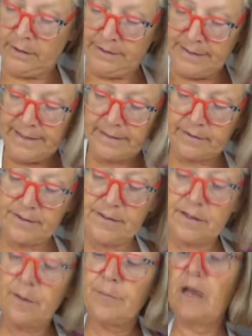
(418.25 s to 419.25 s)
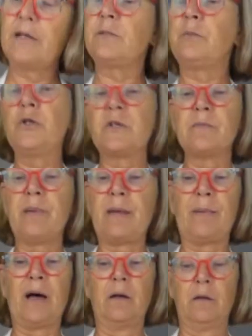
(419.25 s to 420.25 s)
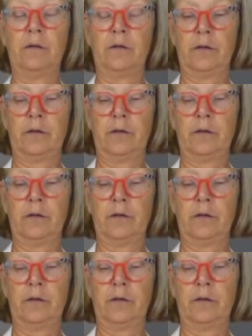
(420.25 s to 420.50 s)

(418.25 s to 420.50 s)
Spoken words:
Next, I'm going to put some pepper.